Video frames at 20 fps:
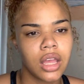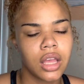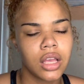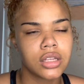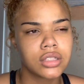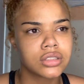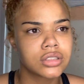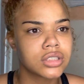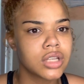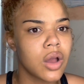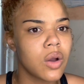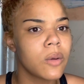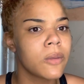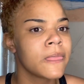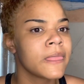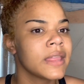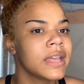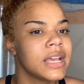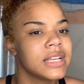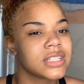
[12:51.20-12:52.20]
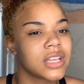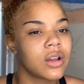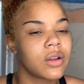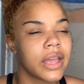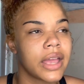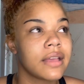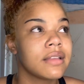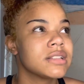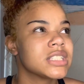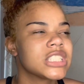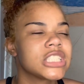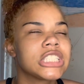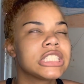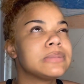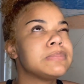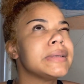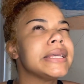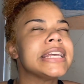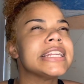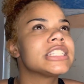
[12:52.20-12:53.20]
So he's like, okay,
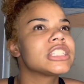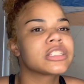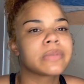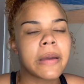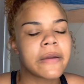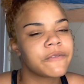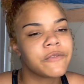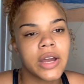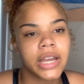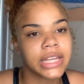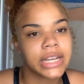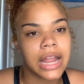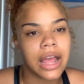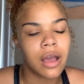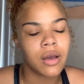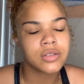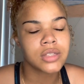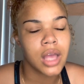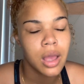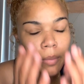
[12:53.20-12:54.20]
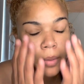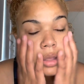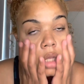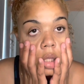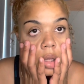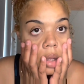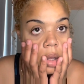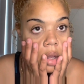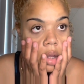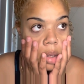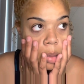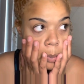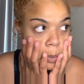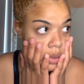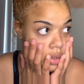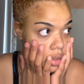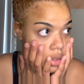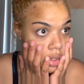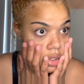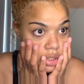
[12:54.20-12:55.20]
speeds to my fucking house. I'm like, oh my
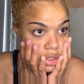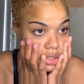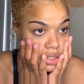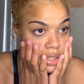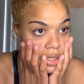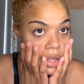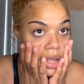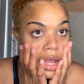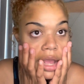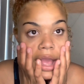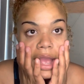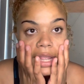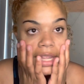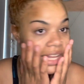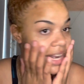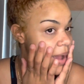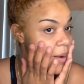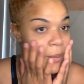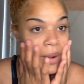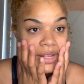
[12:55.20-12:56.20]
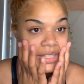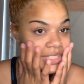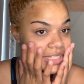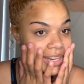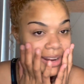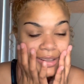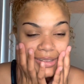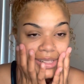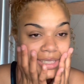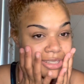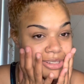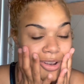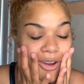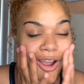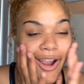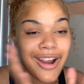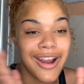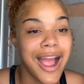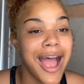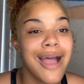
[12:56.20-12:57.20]
goodness. I cannot wait to get out of this
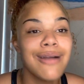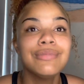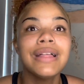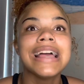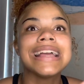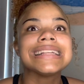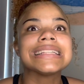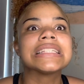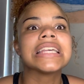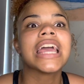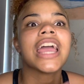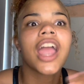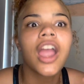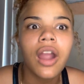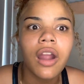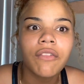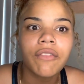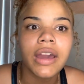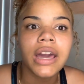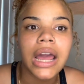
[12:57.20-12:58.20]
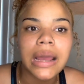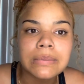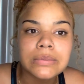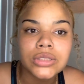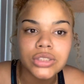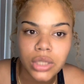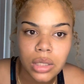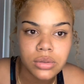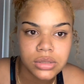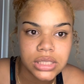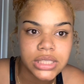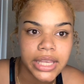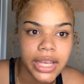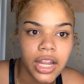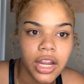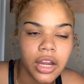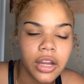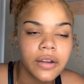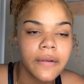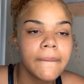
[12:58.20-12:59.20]
car. I'm like terrified. I'm so
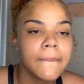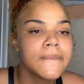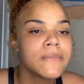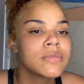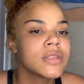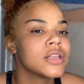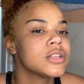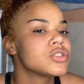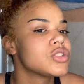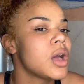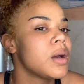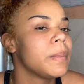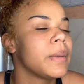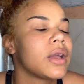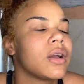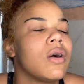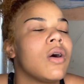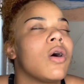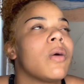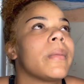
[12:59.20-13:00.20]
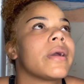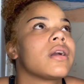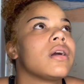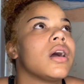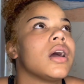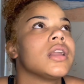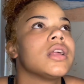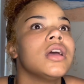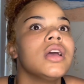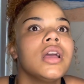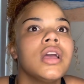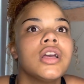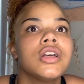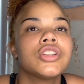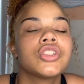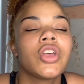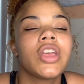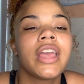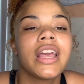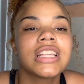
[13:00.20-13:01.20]
scared. So I'm like, oh my God.
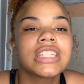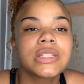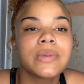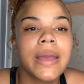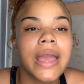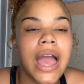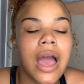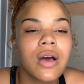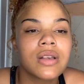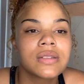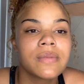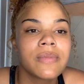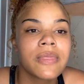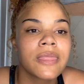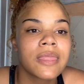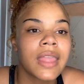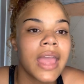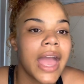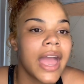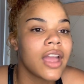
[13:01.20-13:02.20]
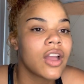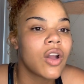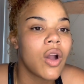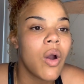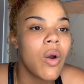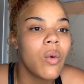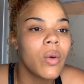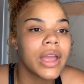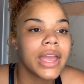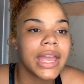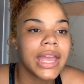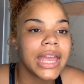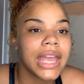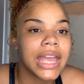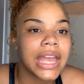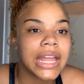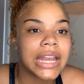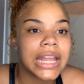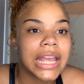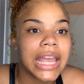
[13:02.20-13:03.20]
So he gets to my house. I go
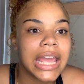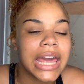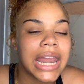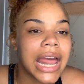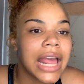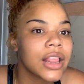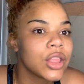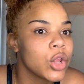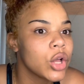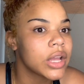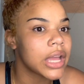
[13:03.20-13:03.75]
in and I look